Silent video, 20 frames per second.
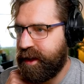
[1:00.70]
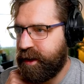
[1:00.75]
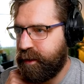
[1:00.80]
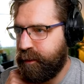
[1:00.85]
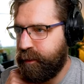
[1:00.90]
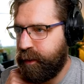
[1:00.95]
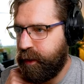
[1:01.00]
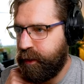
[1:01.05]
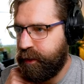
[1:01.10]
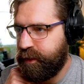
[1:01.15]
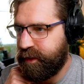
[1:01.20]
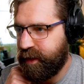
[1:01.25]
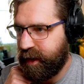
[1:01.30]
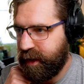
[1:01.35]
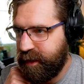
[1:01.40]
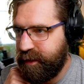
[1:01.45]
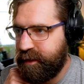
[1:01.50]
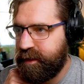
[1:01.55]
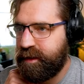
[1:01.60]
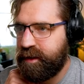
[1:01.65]
on both
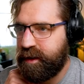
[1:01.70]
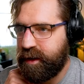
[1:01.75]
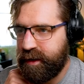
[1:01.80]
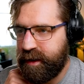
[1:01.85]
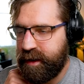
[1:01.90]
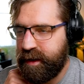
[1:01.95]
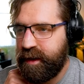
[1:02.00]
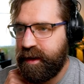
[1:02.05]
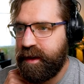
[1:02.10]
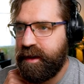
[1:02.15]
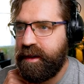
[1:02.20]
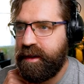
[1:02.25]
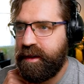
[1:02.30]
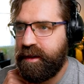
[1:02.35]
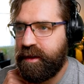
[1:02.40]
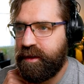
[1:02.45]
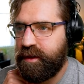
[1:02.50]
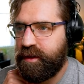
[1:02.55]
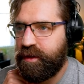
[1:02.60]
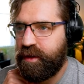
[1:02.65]
sides. Got it.
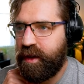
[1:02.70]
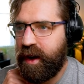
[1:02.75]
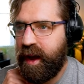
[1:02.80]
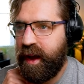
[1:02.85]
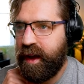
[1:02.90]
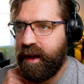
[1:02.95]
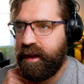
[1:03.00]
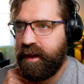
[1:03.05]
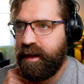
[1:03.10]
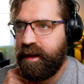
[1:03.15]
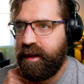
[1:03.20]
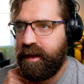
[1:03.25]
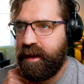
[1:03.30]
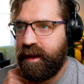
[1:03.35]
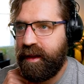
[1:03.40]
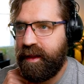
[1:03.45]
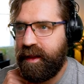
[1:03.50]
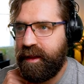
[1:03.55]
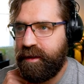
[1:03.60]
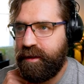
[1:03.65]
Then drag,
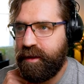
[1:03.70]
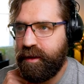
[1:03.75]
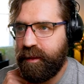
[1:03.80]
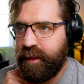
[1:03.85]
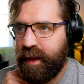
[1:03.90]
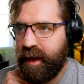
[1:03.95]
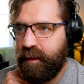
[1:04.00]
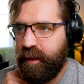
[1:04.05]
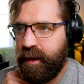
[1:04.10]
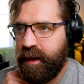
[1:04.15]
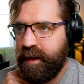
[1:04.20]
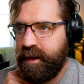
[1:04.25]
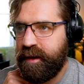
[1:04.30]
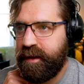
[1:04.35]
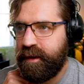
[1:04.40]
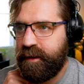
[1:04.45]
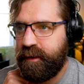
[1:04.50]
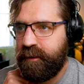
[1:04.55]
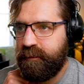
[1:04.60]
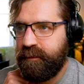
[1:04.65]
and then 2 up that way.
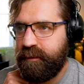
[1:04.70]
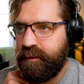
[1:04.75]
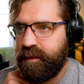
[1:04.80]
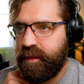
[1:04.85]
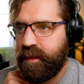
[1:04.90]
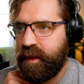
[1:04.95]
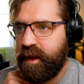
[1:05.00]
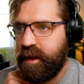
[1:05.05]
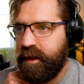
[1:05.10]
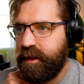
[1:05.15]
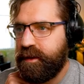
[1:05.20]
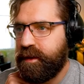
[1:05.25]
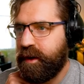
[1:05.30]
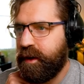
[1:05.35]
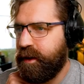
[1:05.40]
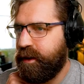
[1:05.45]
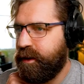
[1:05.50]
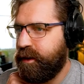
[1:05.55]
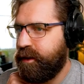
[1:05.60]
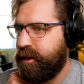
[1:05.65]

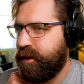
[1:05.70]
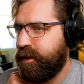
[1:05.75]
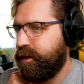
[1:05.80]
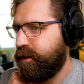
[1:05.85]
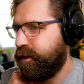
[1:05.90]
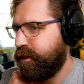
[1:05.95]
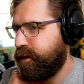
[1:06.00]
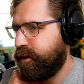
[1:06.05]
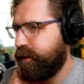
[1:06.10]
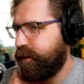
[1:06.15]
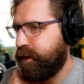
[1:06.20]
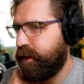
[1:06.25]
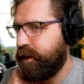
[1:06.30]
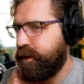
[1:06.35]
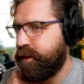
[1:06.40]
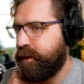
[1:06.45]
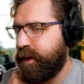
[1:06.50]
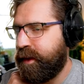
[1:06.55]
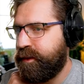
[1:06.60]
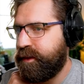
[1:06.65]
So for
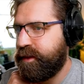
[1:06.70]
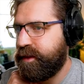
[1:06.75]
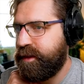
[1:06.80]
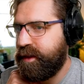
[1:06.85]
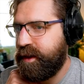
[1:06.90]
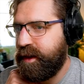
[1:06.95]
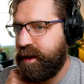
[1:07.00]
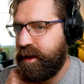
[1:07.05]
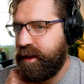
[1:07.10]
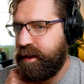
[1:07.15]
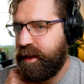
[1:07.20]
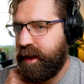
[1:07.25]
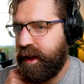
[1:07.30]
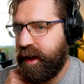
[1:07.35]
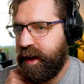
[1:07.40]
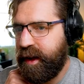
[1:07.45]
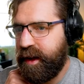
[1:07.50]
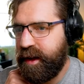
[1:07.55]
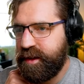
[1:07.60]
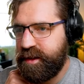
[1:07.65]
those who haven't seen
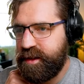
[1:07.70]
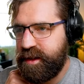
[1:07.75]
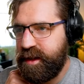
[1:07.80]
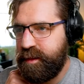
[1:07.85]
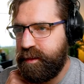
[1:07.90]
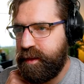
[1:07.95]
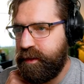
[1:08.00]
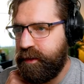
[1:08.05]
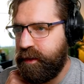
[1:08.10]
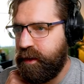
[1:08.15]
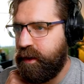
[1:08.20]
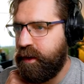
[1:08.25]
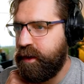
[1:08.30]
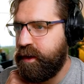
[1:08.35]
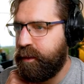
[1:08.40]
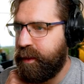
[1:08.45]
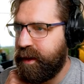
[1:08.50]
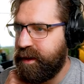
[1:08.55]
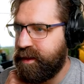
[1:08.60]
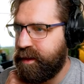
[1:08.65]
Hashi before,
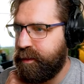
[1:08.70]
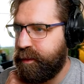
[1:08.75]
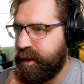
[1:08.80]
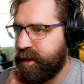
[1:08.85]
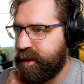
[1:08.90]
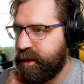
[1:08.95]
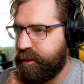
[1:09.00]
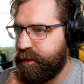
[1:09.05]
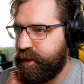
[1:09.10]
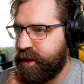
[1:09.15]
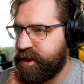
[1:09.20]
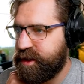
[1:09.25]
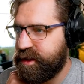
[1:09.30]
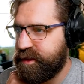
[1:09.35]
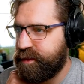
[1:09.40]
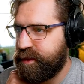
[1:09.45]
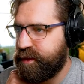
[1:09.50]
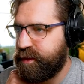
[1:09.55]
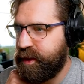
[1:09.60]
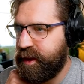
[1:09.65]
you're basically building bridges
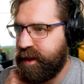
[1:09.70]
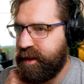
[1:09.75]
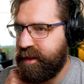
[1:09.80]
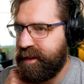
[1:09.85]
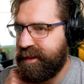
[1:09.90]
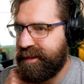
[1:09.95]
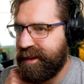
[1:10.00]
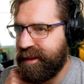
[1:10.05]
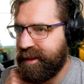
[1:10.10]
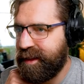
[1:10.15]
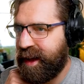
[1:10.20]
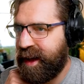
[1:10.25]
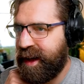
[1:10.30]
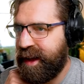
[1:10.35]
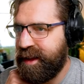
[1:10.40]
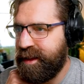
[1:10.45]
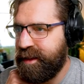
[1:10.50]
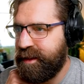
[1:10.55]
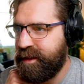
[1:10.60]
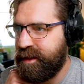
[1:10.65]
between these little
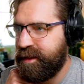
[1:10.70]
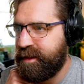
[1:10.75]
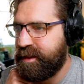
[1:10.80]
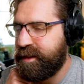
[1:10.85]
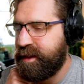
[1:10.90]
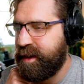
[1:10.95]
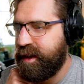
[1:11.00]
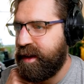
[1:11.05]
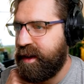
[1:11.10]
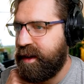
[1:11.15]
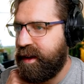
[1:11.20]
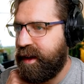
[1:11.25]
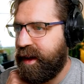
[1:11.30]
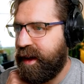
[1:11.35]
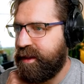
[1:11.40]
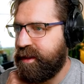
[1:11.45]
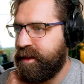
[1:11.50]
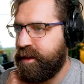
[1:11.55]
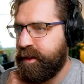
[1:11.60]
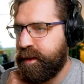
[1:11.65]
islands.
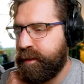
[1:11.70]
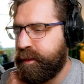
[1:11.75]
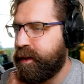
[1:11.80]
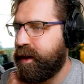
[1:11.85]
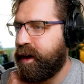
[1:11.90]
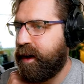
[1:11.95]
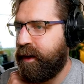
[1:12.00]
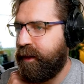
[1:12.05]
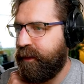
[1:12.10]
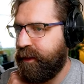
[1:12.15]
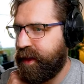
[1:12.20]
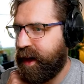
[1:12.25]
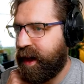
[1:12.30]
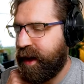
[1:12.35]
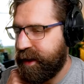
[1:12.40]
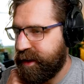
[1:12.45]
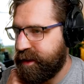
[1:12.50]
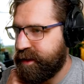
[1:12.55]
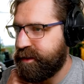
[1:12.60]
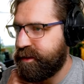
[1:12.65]
And the number on the
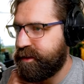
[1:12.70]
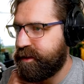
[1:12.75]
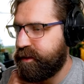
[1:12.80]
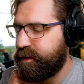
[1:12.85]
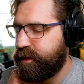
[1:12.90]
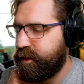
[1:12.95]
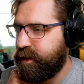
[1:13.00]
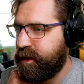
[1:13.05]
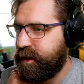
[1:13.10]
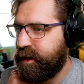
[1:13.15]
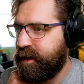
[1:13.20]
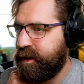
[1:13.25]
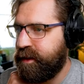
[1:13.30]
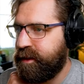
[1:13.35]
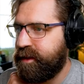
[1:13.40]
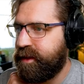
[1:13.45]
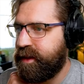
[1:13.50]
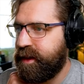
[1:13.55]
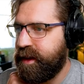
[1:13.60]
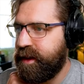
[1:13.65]
island
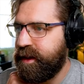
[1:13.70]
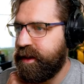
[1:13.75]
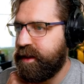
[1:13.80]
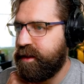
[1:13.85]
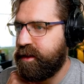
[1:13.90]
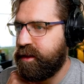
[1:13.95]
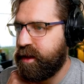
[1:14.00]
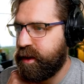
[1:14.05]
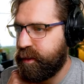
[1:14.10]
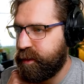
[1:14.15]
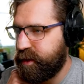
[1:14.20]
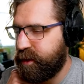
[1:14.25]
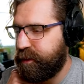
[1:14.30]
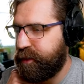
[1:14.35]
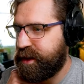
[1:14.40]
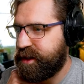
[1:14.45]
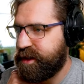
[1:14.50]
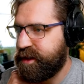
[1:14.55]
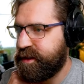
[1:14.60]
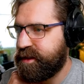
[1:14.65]
is the number of
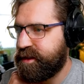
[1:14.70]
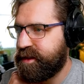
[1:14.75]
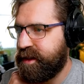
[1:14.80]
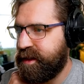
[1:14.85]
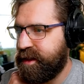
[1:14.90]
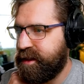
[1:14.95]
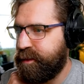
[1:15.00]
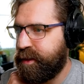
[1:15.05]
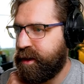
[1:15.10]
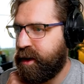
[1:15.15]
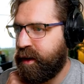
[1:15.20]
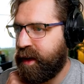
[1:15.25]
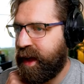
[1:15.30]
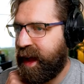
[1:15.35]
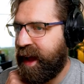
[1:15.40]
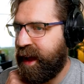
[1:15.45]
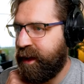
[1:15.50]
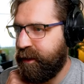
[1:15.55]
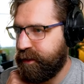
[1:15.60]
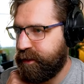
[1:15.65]
bridges that need to be going
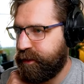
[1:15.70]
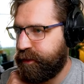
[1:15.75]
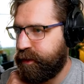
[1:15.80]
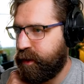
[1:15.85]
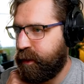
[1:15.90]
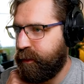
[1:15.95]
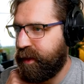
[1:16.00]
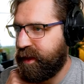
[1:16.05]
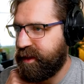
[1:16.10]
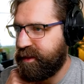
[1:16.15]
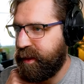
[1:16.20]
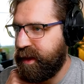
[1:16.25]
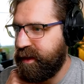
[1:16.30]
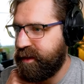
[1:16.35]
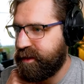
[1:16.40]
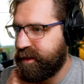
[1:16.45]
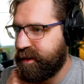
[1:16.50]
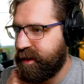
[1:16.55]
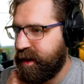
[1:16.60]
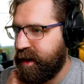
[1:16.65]
out from that space.